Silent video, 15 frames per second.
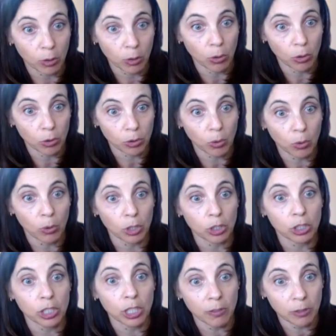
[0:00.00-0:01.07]
of goals
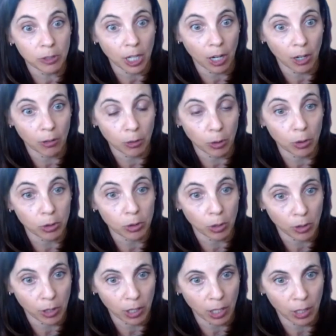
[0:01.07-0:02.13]
or shift how folks
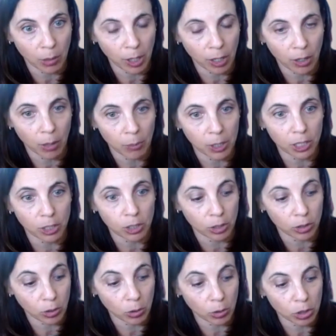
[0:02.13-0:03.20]
are thinking about
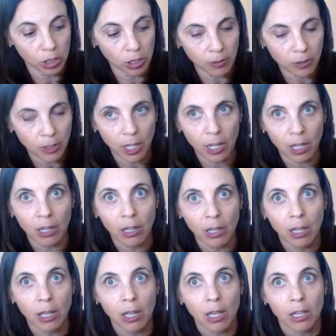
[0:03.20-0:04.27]
accommodations or shifting
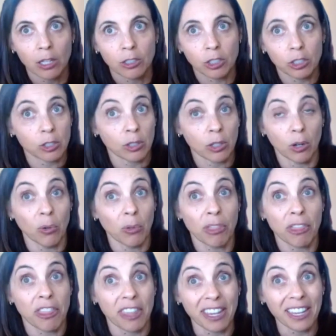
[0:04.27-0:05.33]
just their
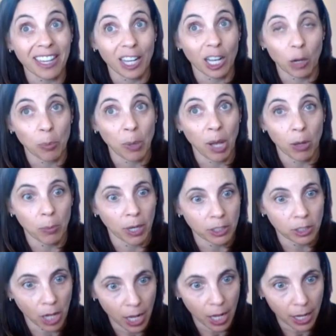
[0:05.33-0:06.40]
own thinking about
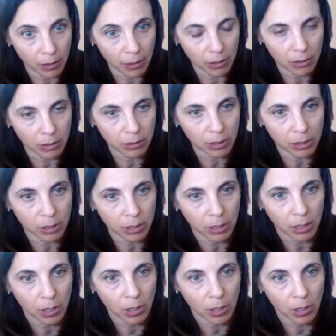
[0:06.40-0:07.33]
my child,